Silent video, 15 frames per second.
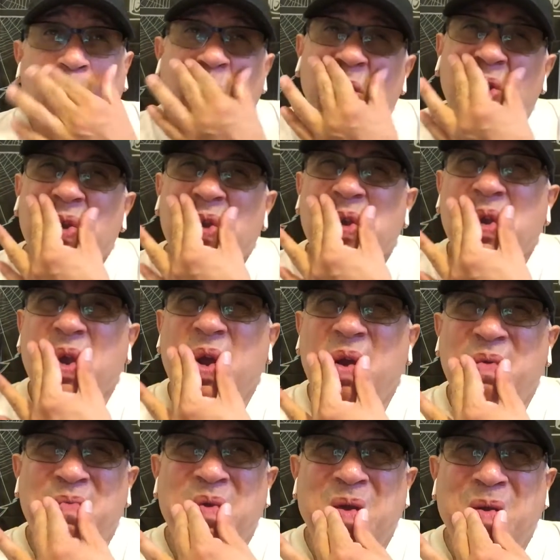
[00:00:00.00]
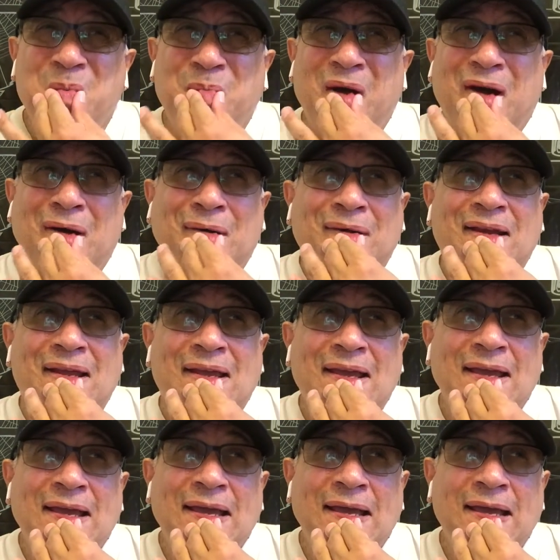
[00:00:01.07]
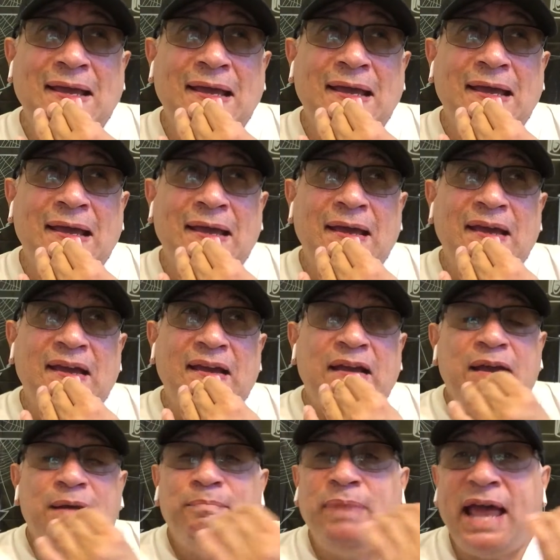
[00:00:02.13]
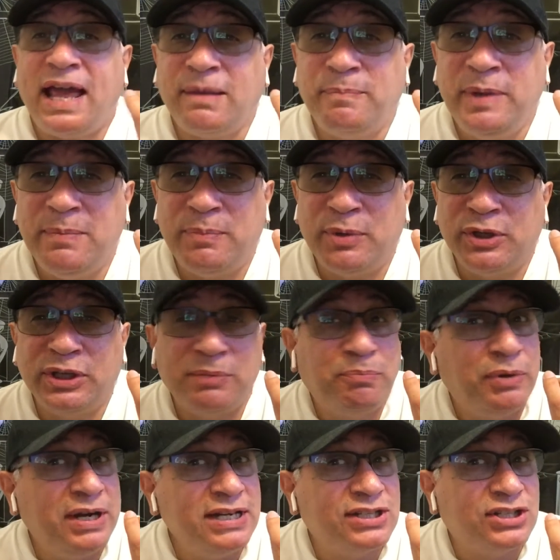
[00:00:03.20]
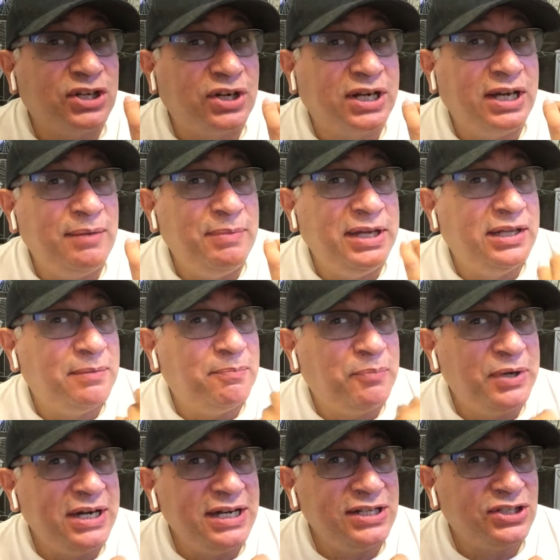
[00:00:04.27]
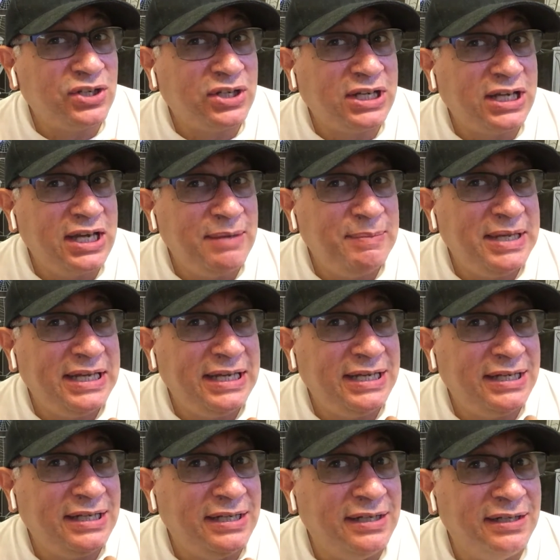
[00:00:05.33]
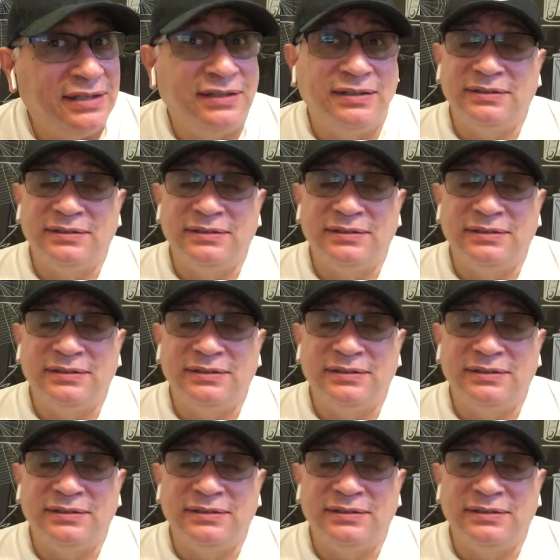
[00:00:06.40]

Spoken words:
This is going to be about black people. The British are coming. The British are coming.